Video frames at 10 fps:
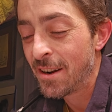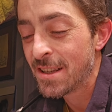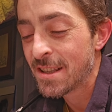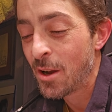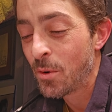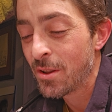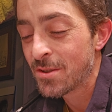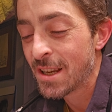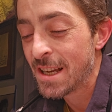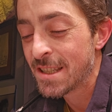He's not one of
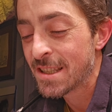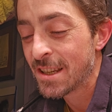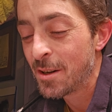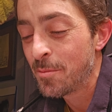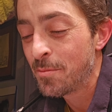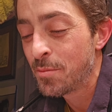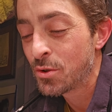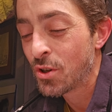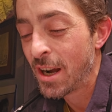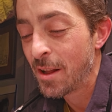those guys that's gonna
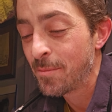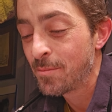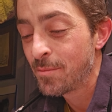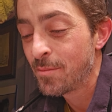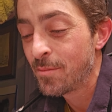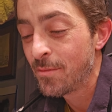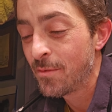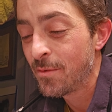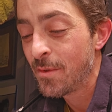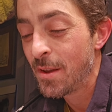try to
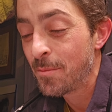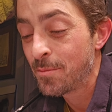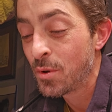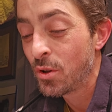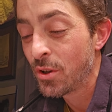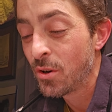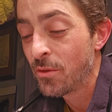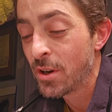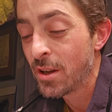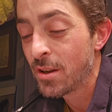pull it
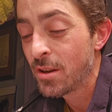over you.